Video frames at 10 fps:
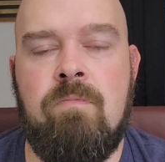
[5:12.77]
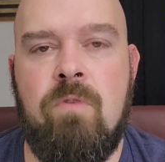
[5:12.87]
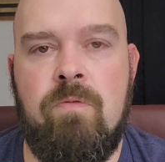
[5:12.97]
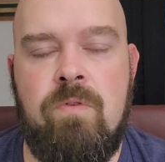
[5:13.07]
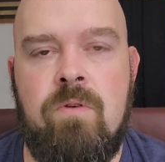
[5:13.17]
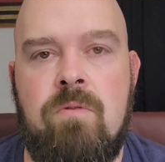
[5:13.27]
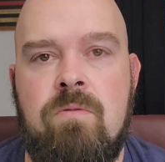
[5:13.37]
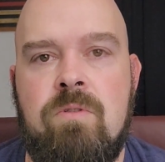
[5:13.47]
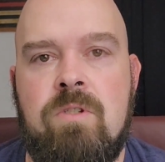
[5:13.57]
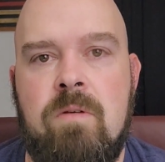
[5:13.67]

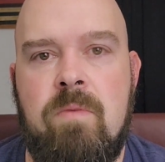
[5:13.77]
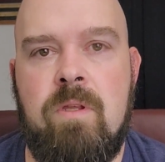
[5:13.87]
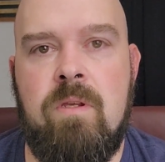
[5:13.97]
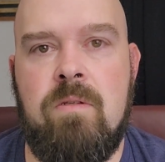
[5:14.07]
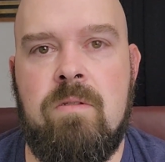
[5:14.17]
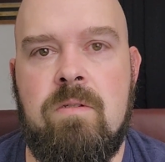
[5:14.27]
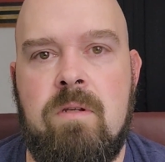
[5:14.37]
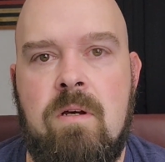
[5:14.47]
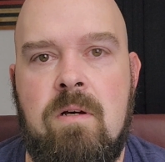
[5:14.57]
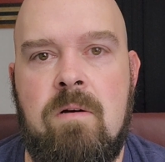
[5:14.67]
reviews some of these
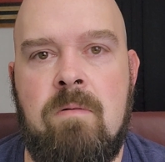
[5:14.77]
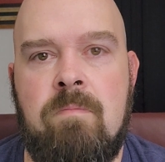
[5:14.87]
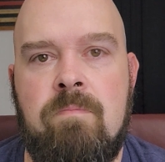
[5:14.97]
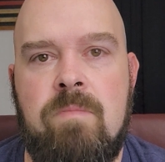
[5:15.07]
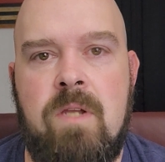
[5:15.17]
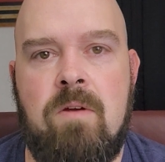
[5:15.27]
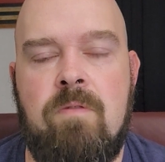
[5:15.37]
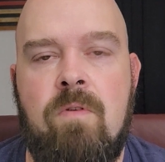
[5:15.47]
dairy